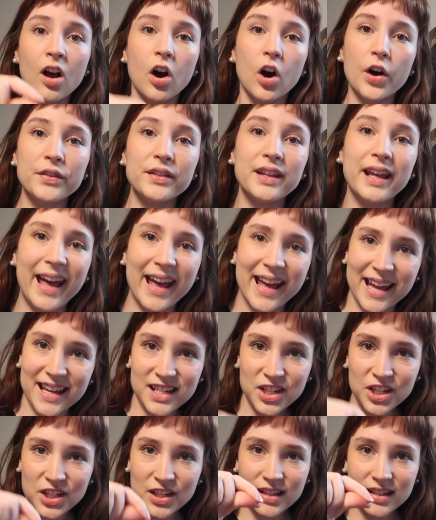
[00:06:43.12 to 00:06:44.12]
on the
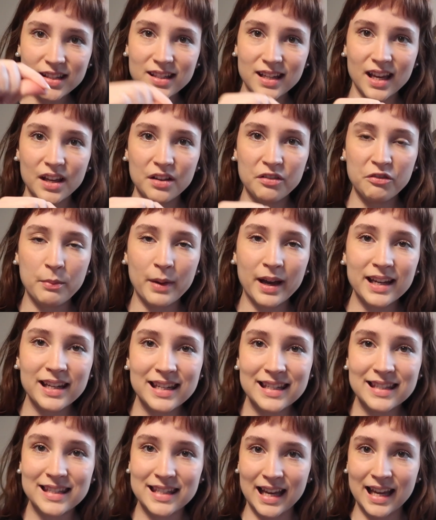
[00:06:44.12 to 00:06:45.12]
edges of my
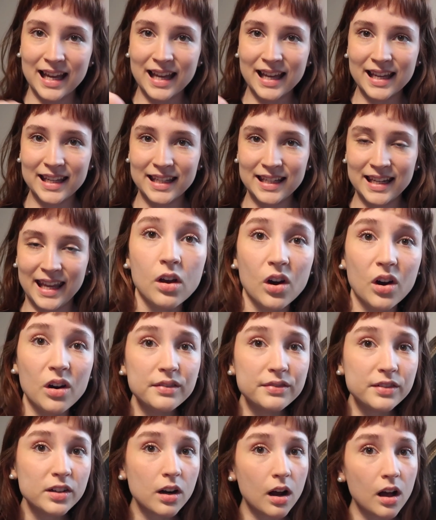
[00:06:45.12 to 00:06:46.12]
design.
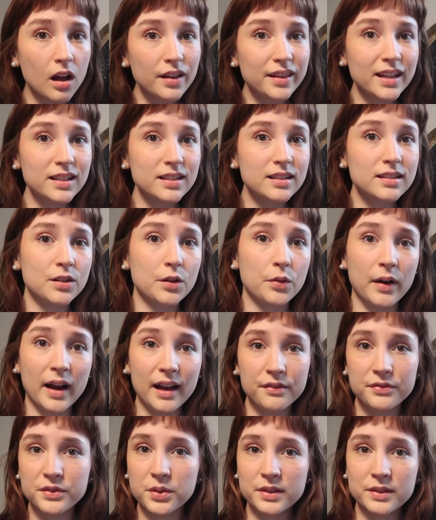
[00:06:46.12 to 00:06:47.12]
Overall, this
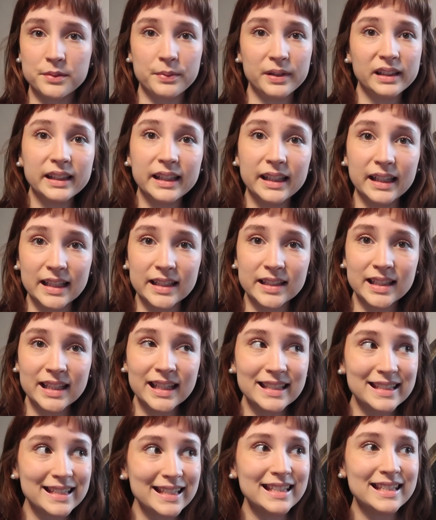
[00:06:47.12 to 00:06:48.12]
craft was really easy.
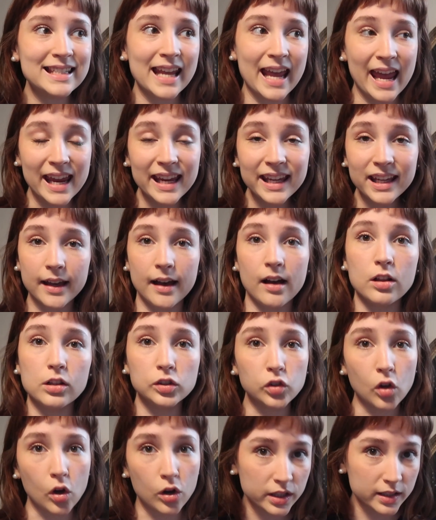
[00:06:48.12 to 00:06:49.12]
It did take a
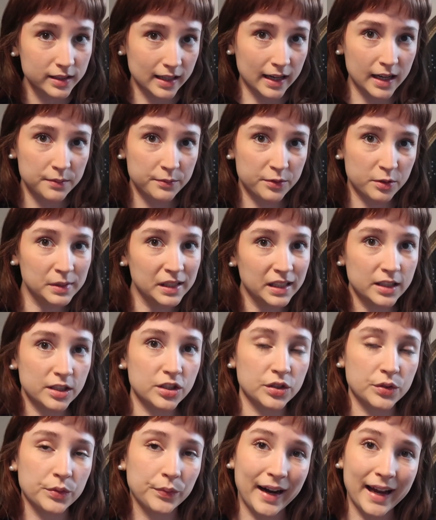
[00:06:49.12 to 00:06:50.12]
long time for me to
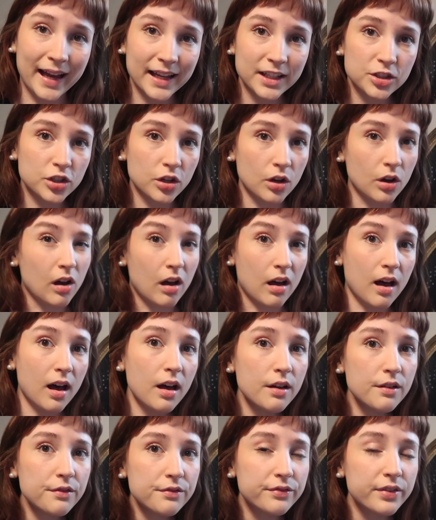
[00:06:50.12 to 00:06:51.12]
scratch
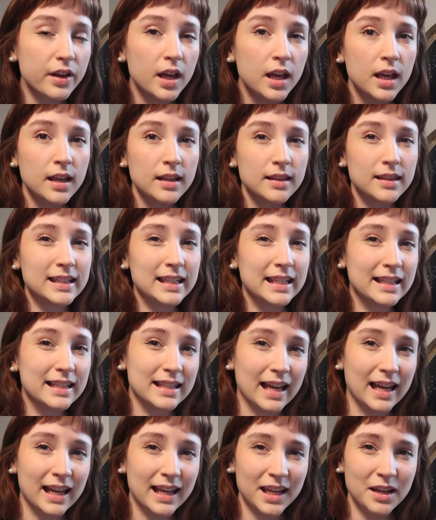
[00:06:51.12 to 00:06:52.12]
off the
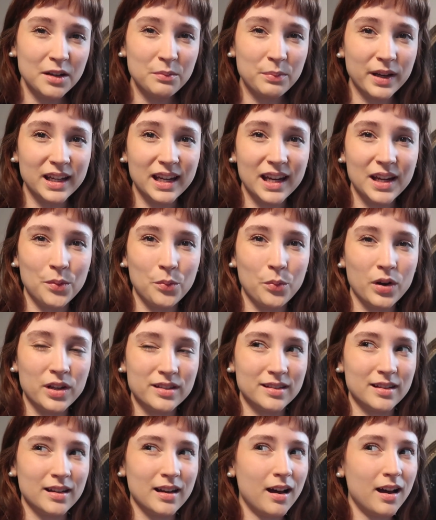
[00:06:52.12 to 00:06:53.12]
design, but it
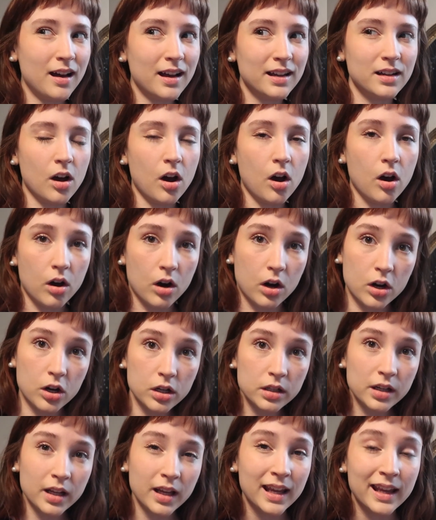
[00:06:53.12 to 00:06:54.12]
was not
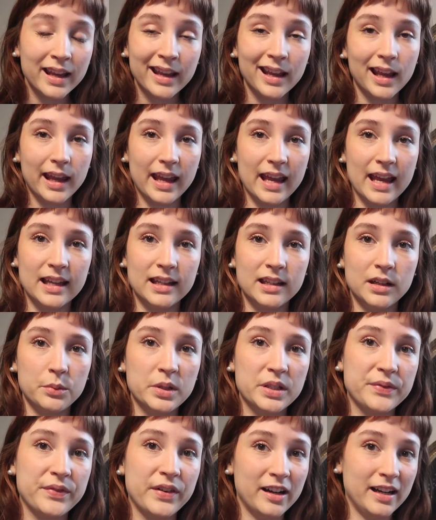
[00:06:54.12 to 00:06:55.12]
hard and it
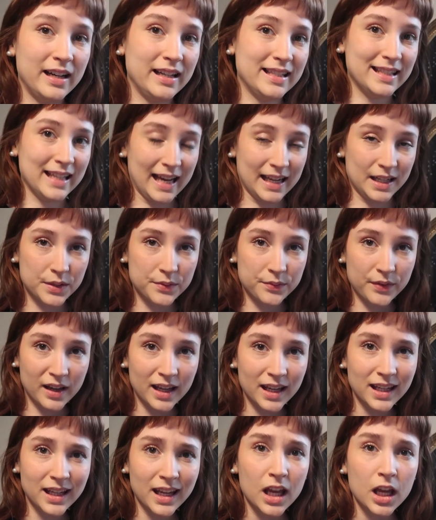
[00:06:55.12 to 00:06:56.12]
was very
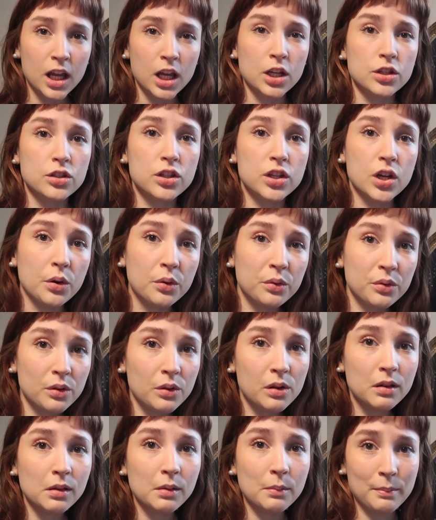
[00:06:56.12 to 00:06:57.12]
satisfying.
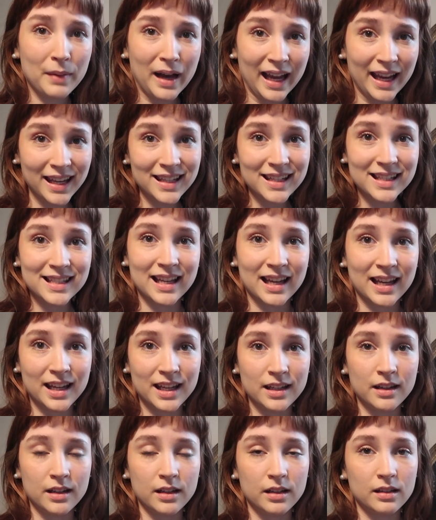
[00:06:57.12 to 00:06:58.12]
Total, my
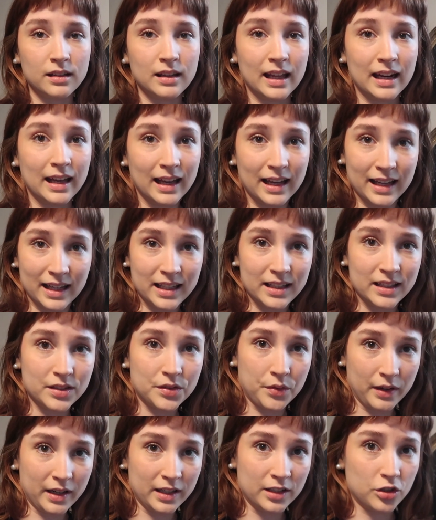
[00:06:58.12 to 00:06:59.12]
design that I
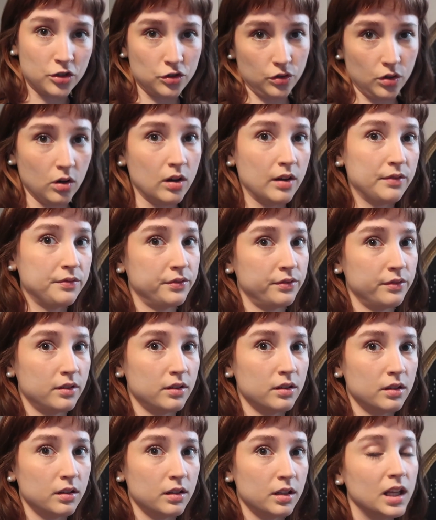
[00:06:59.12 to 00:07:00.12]
scratched off
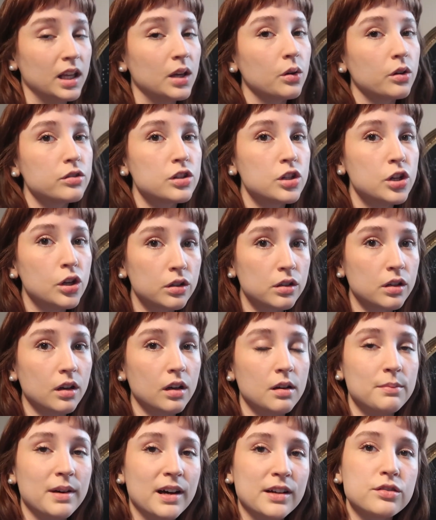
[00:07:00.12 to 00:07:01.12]
took
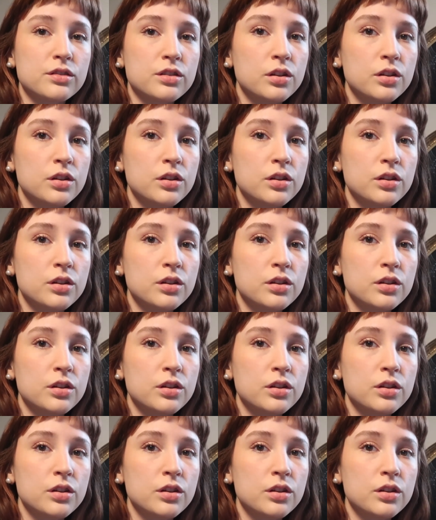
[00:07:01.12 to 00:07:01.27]
about